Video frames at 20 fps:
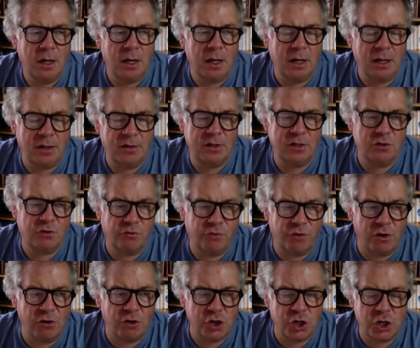
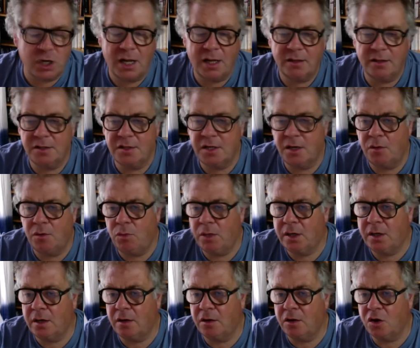dysfunctionality. We
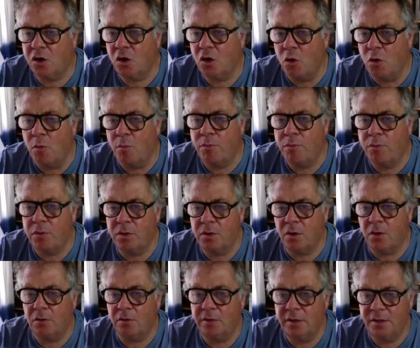can cope with
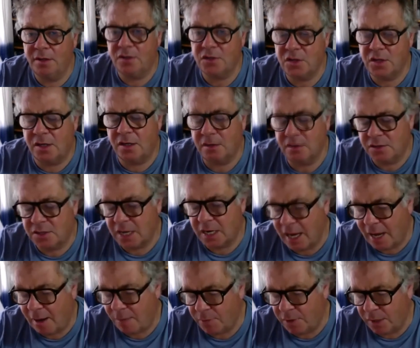all these things
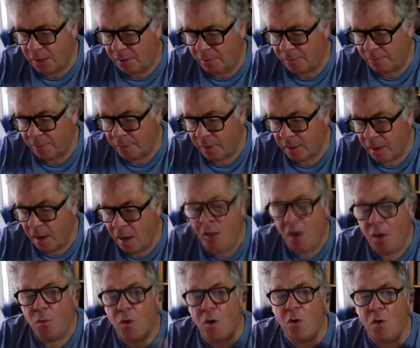happening.
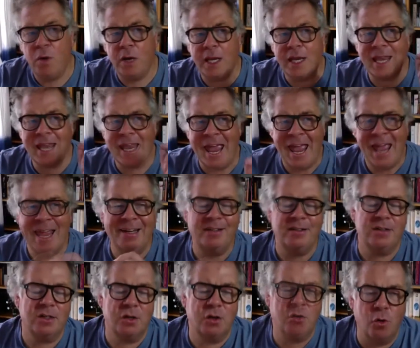What we
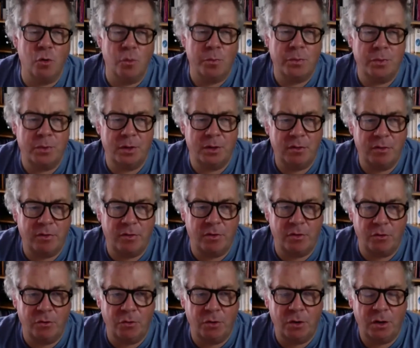can't cope with,
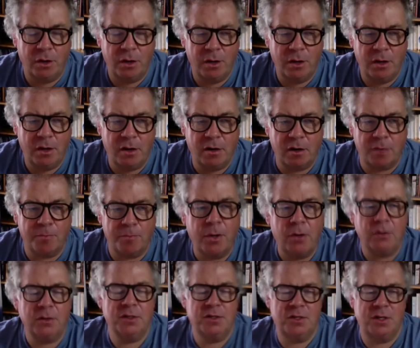though, are
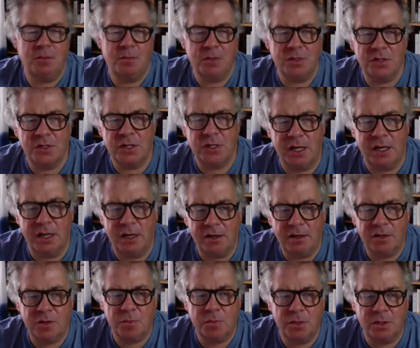policy
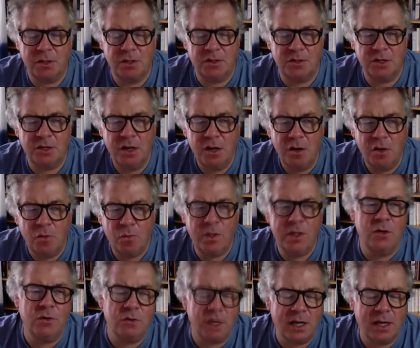mistakes, because we
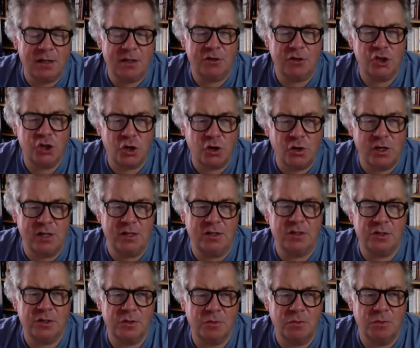don't get a
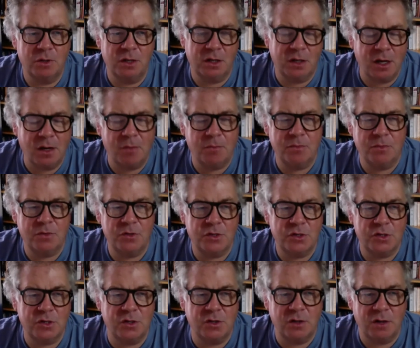choice when it comes
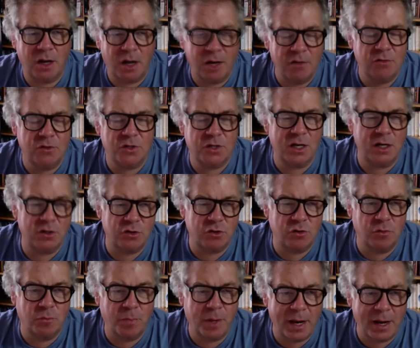to how
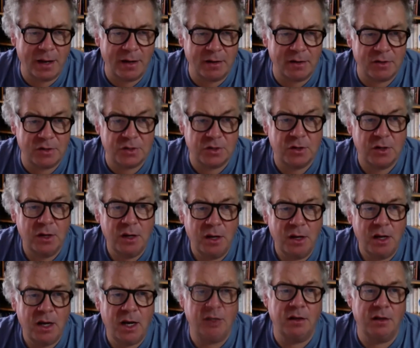central banks
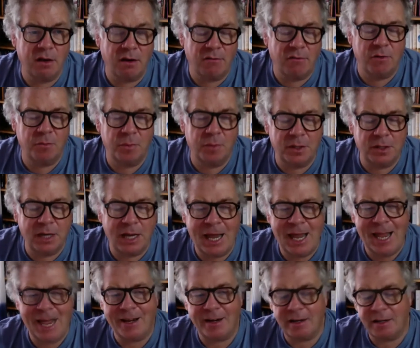and government
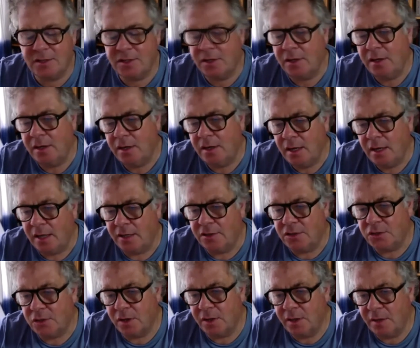act. And
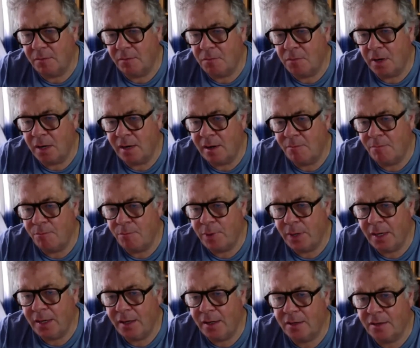so I think my
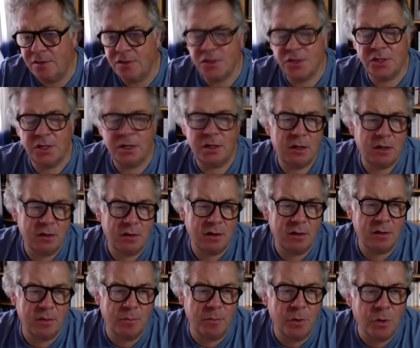big concern
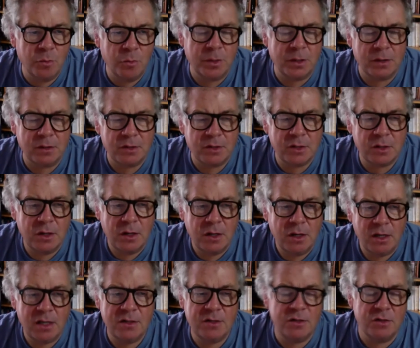at the moment
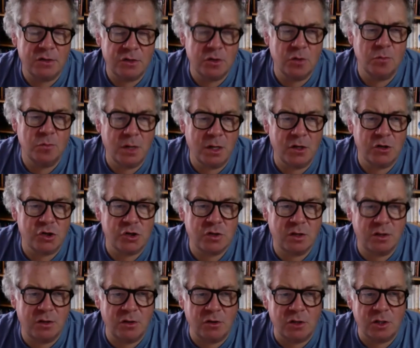isn't so much
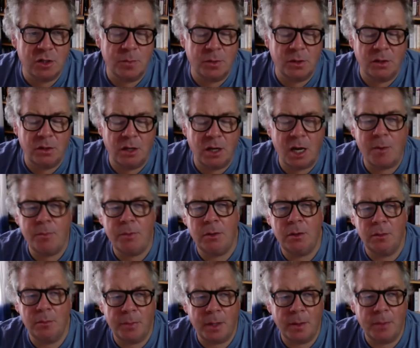the normal
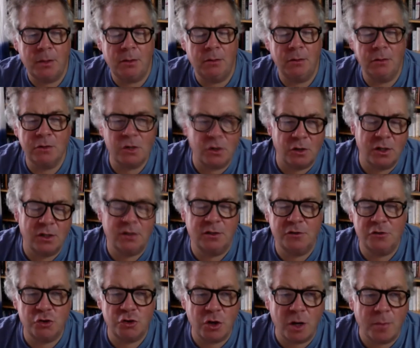hubble, bubble, toil
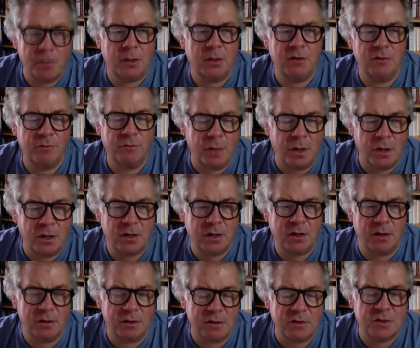and trouble of
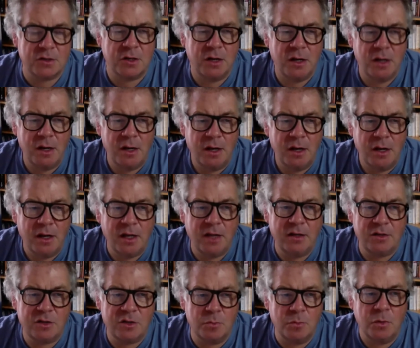markets.
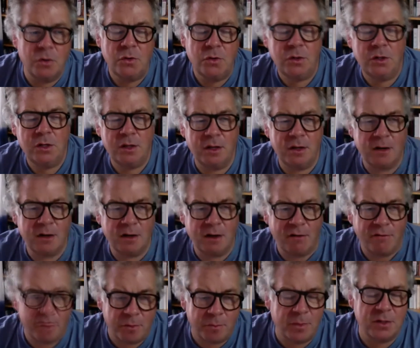It's more that
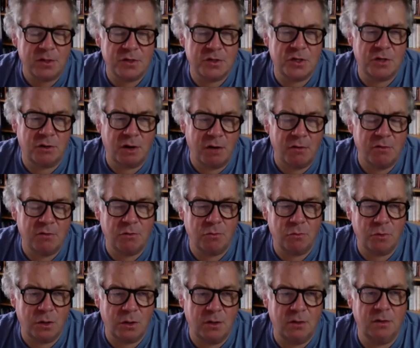governments around the
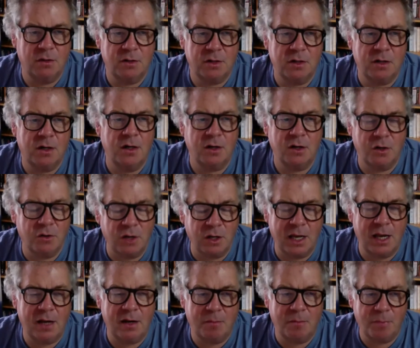world are going to
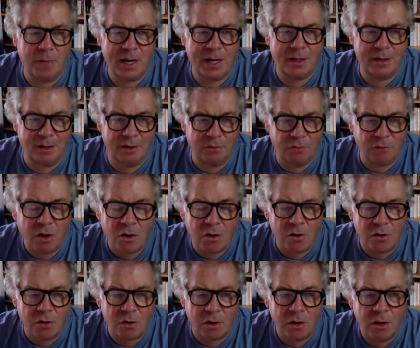get it badly
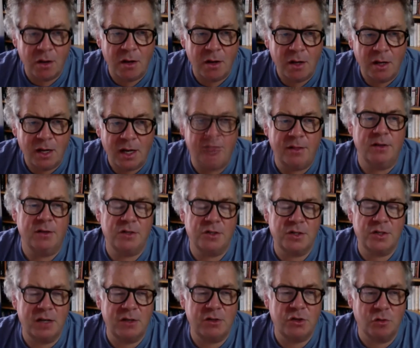wrong. and that
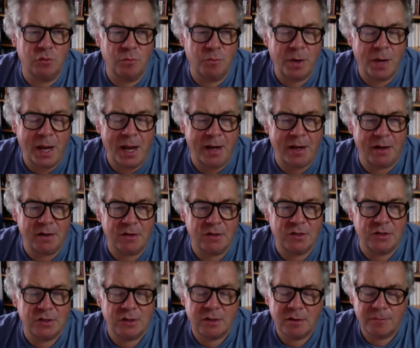central
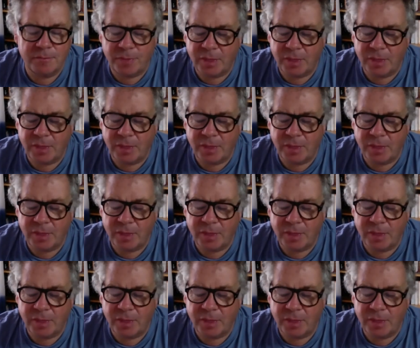banks,